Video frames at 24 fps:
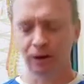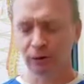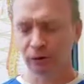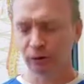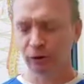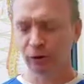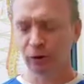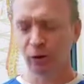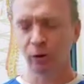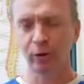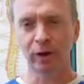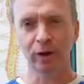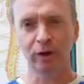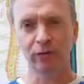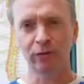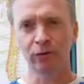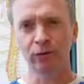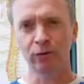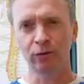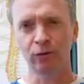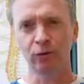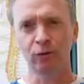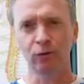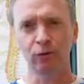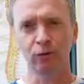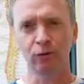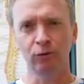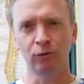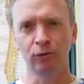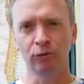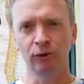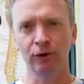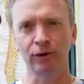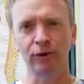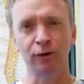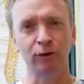So if
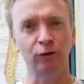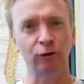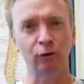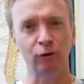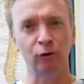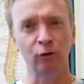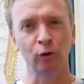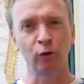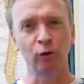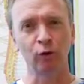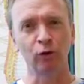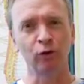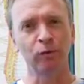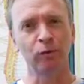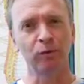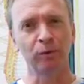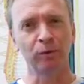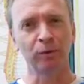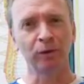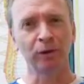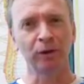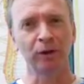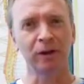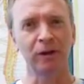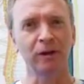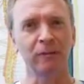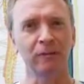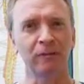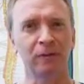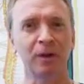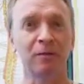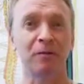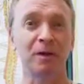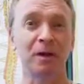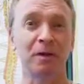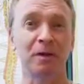you think this is cool,
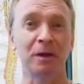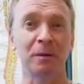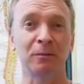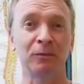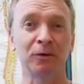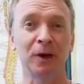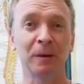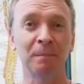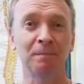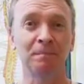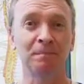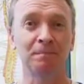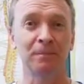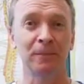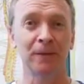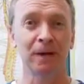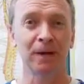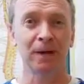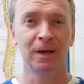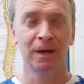give me a thumbs up.